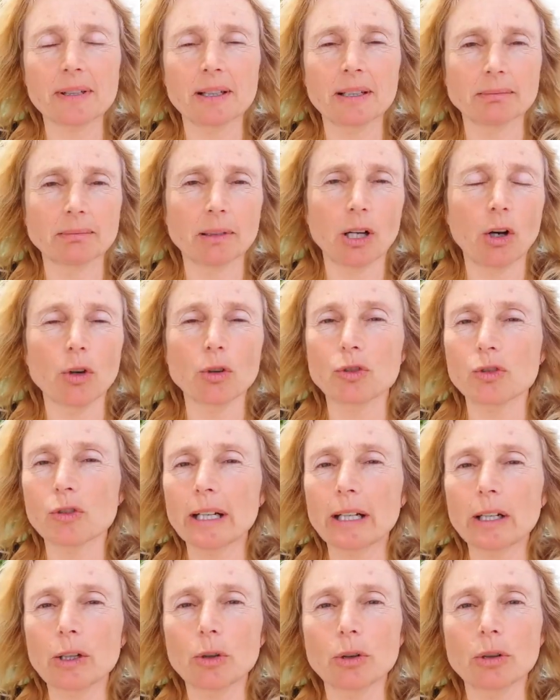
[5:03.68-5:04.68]
a hot
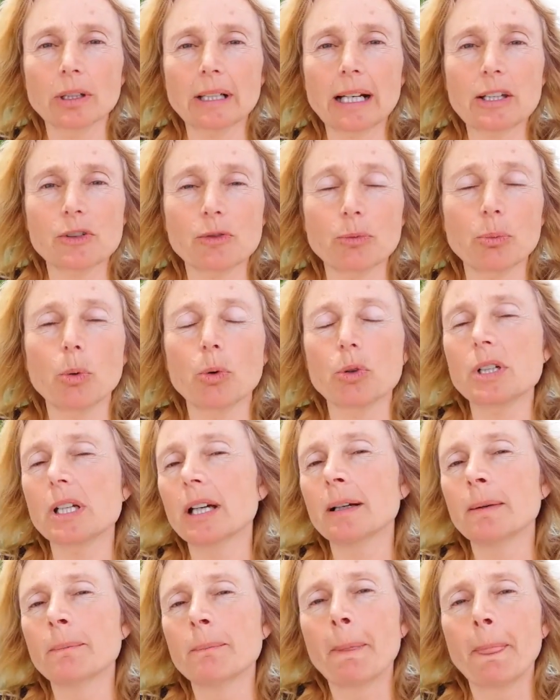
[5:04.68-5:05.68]
drink or a glass of
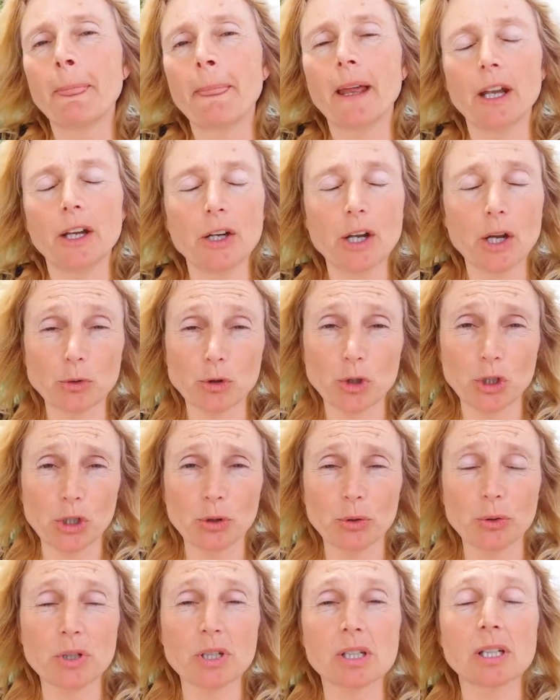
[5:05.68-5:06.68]
water, no
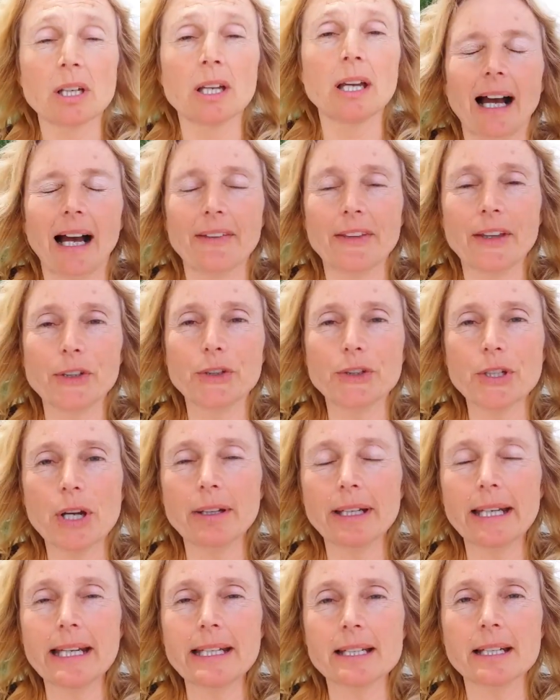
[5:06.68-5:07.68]
juice, and then you
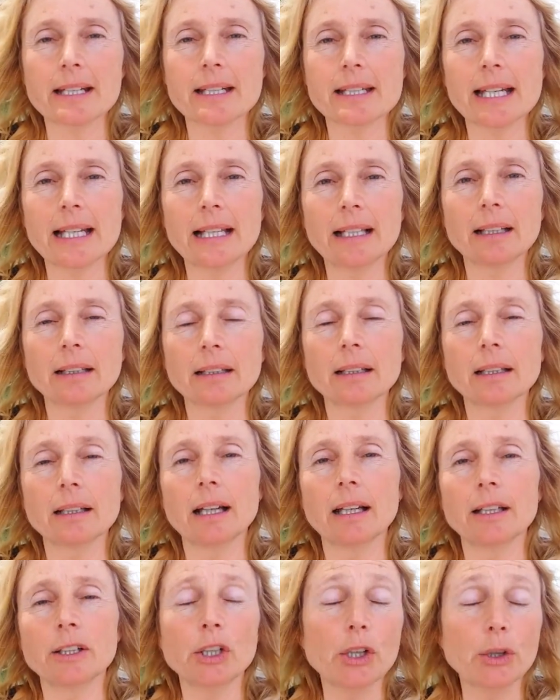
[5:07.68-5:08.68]
don't eat until
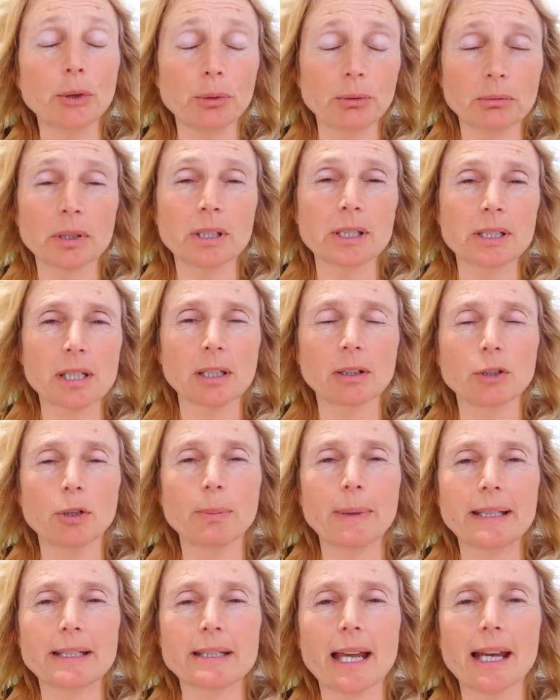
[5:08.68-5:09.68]
noon, till your
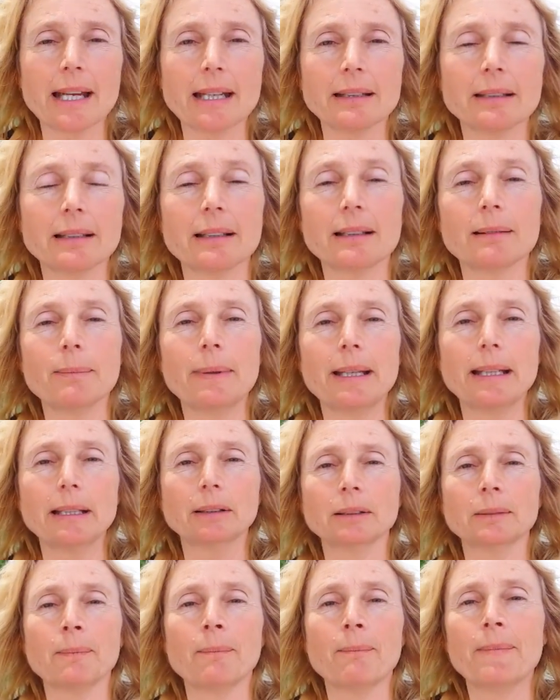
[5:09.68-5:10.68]
midday
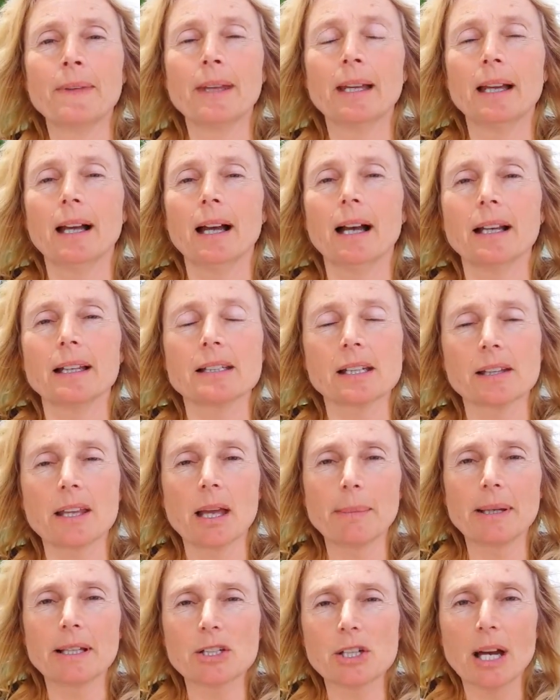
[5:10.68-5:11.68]
meal. So
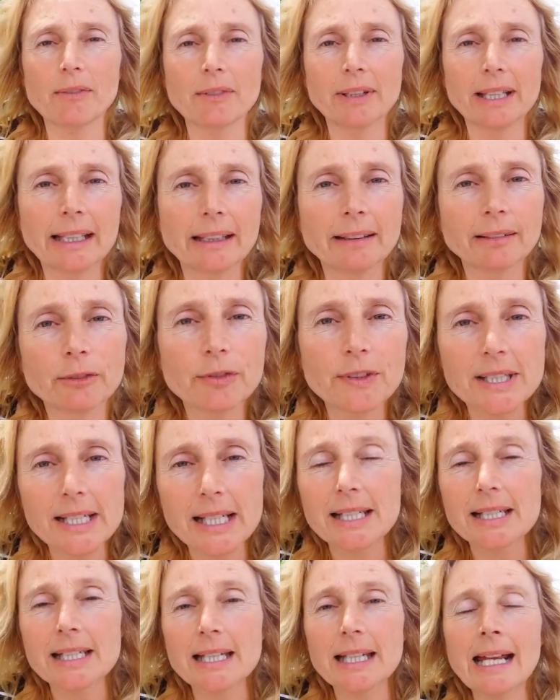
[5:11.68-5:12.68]
that means you haven't eaten for
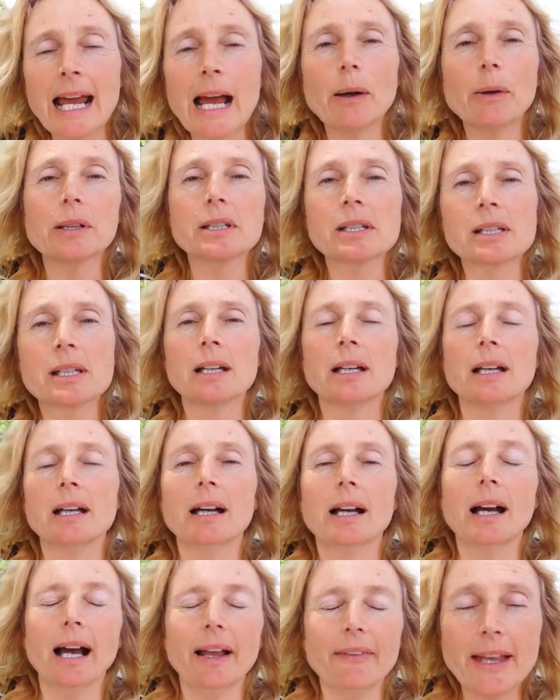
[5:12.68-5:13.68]
16 hours.
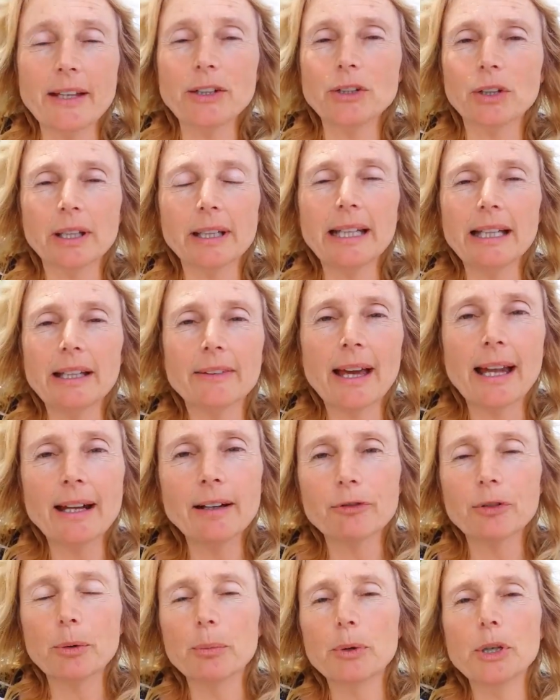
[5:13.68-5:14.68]
And then you can eat
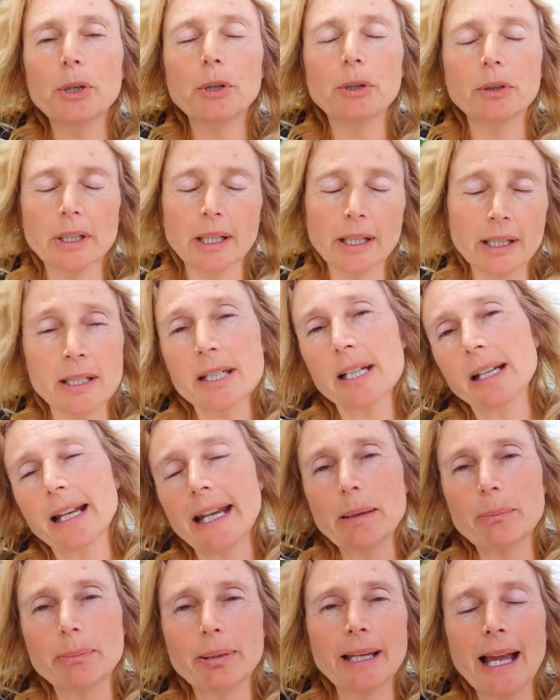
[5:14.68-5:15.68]
then from noon until
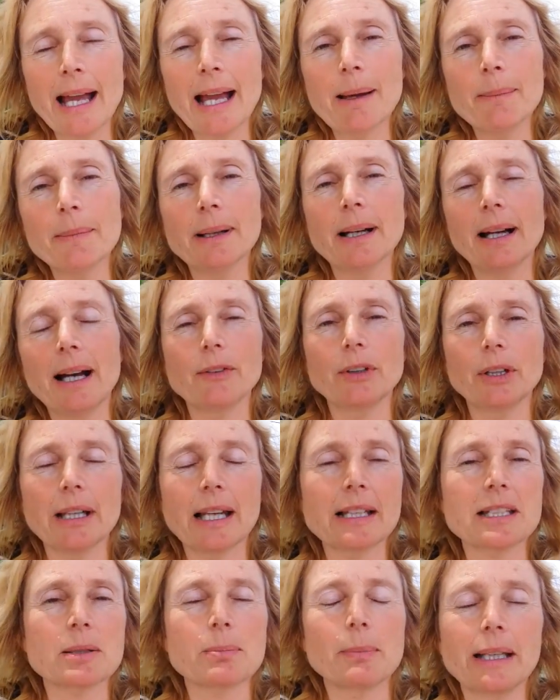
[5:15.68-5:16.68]
8 p.m, have your
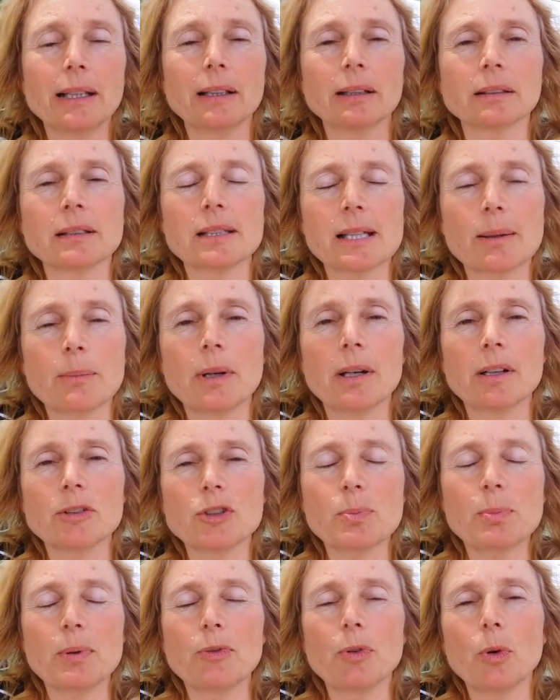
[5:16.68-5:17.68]
last meal somewhere
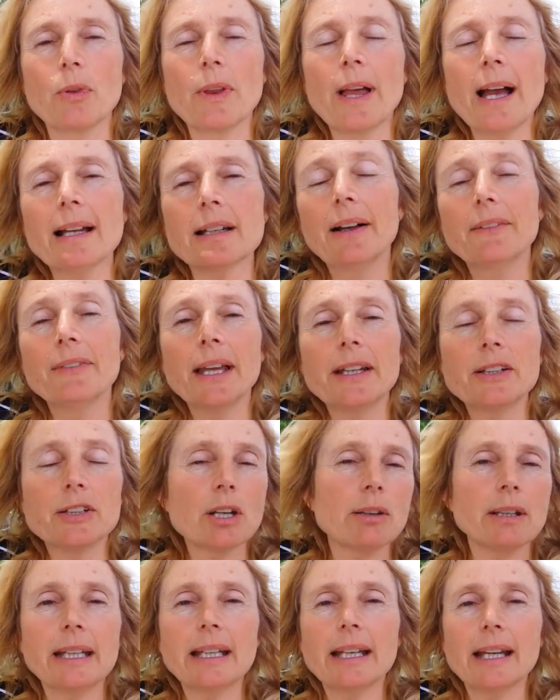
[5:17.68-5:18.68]
just before that, and then
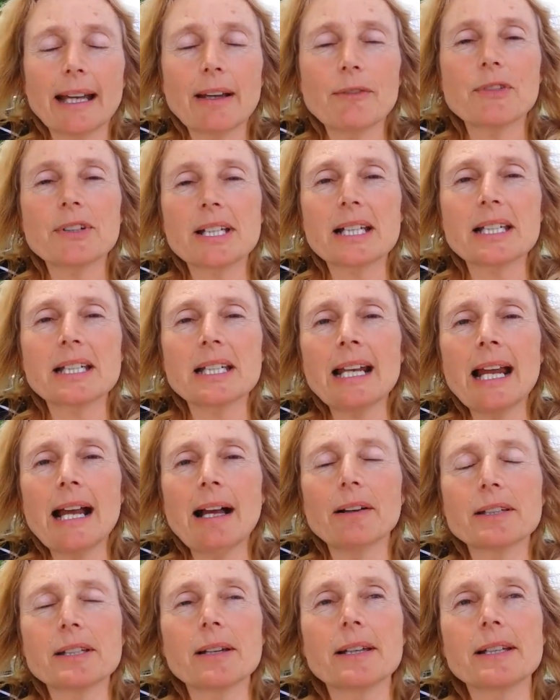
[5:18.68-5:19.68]
don't eat again for 16
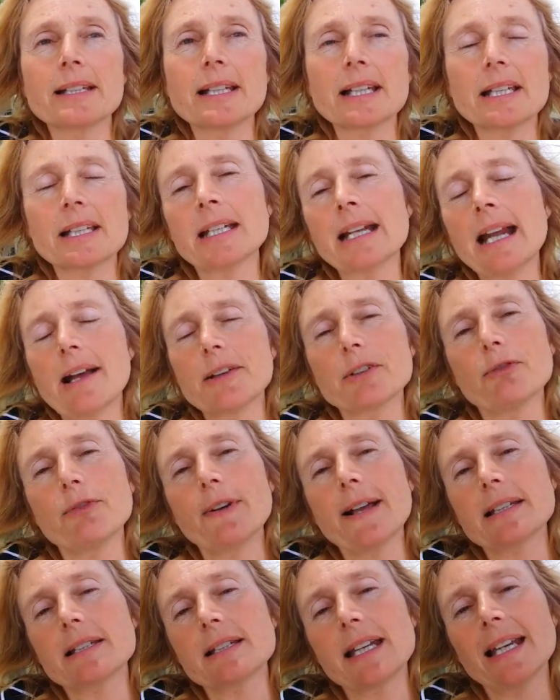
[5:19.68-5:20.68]
hours. So it's 16 hours of
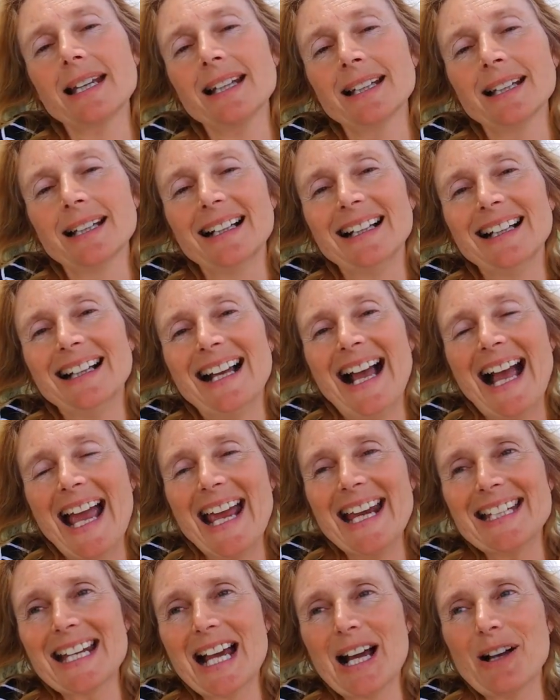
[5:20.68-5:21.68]
fasting,
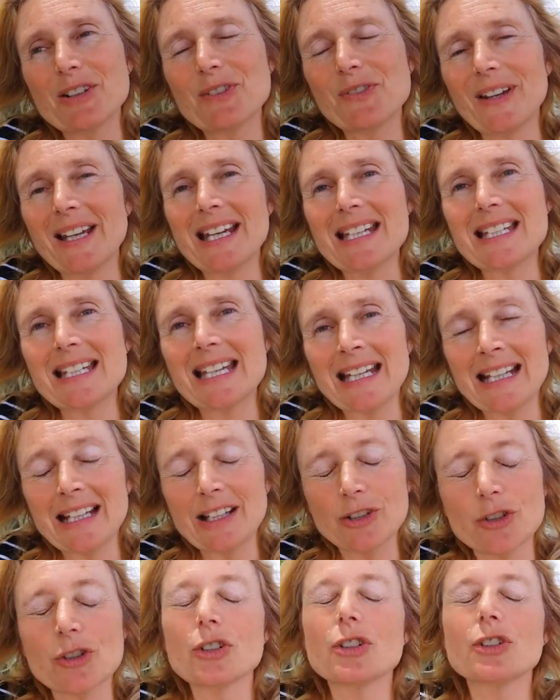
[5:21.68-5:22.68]
8 hours for eating,
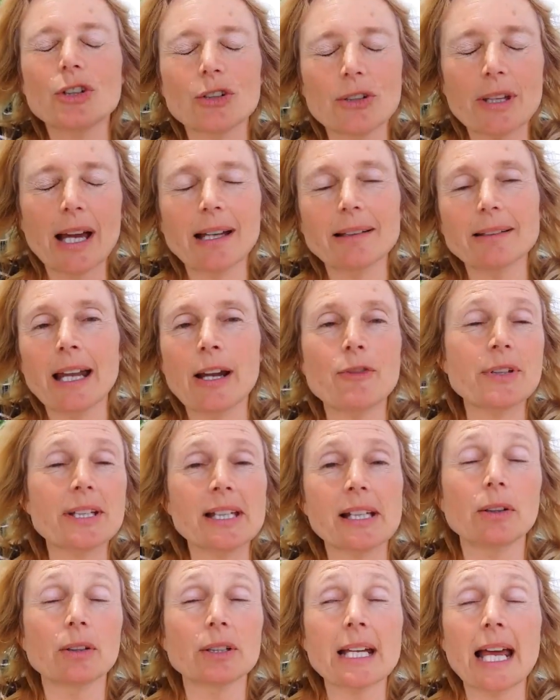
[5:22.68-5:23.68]
and you just do that every
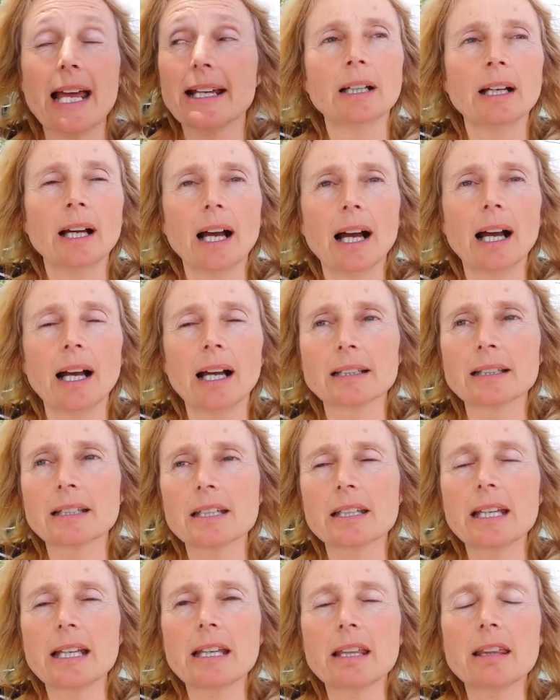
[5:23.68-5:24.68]
single day. And
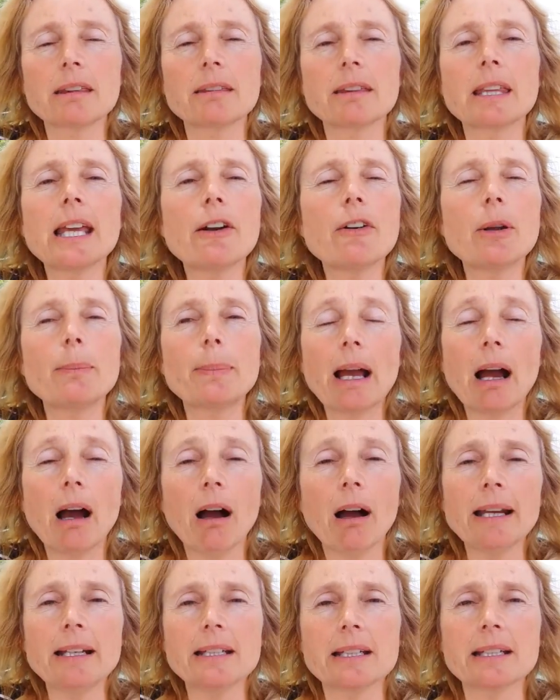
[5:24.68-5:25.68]
the theory
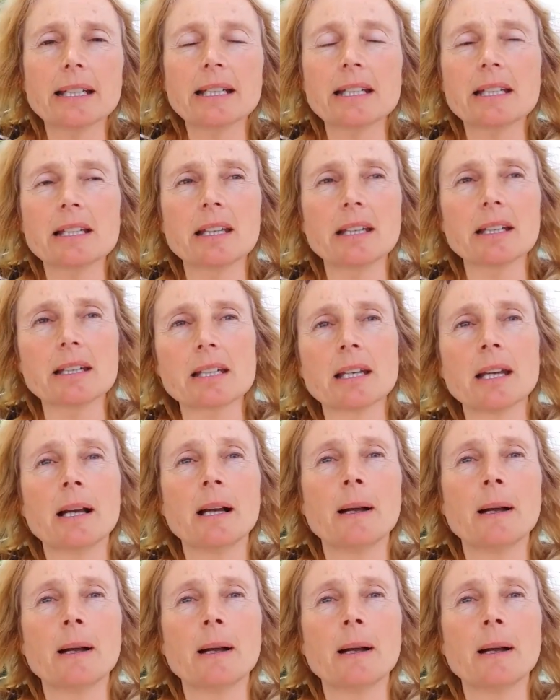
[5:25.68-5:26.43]
behind it is that